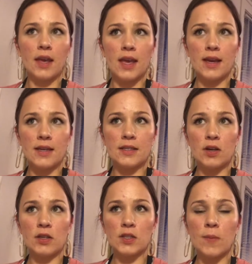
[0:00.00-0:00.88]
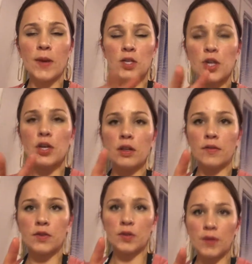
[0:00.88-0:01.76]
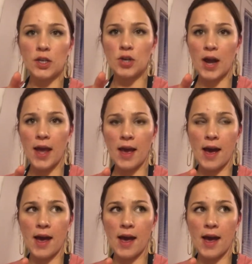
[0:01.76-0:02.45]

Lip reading: And also make sure your livers are really dry.